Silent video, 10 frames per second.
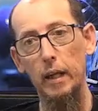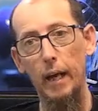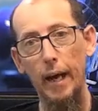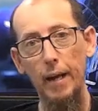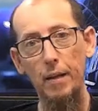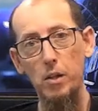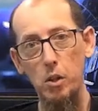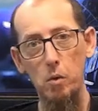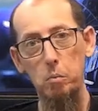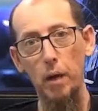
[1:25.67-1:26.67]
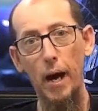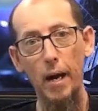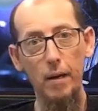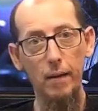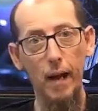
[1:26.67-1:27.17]
and the two
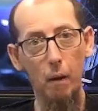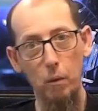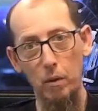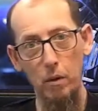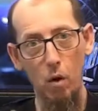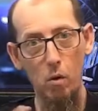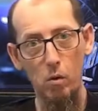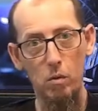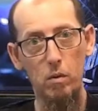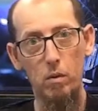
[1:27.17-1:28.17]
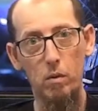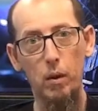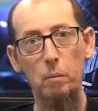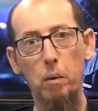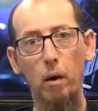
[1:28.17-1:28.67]
prior to that with the whole
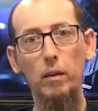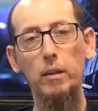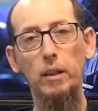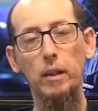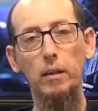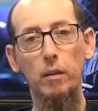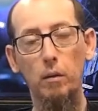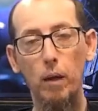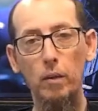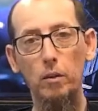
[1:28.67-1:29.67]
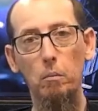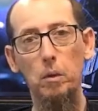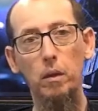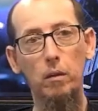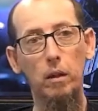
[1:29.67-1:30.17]
3-part series of the retro
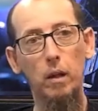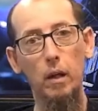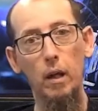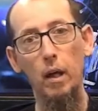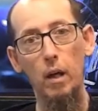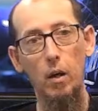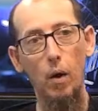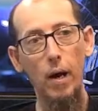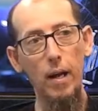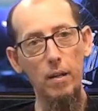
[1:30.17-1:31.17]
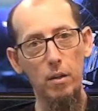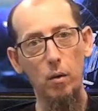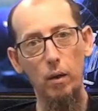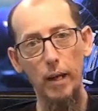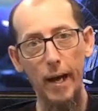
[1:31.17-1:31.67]
build, go ahead and
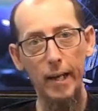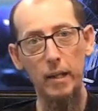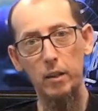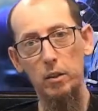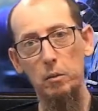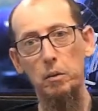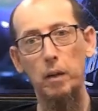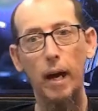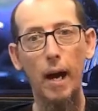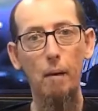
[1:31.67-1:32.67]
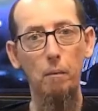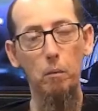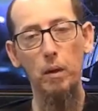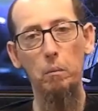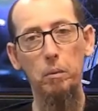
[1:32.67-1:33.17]
throw a like and subscribe,
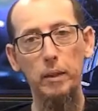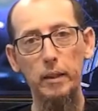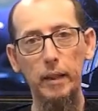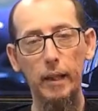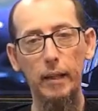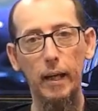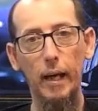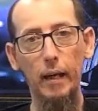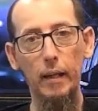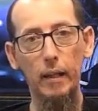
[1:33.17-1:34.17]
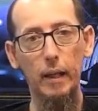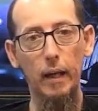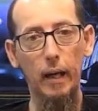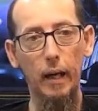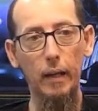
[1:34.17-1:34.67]
and we'd appreciate that.
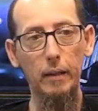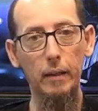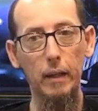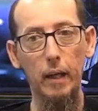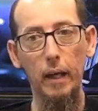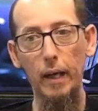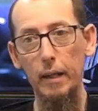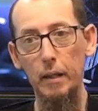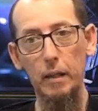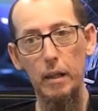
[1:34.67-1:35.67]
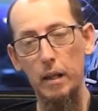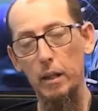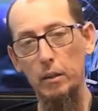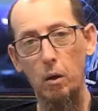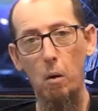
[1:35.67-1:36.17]
And
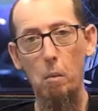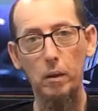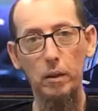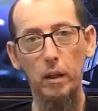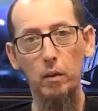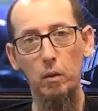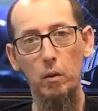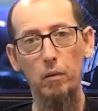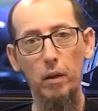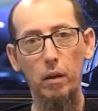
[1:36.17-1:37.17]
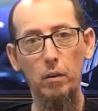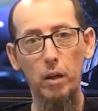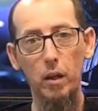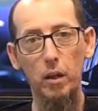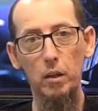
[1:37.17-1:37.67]
there's a whole bunch of other cool
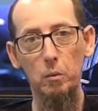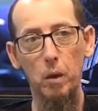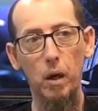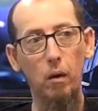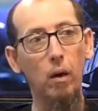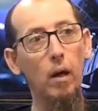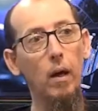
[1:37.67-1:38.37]
videos on here as well.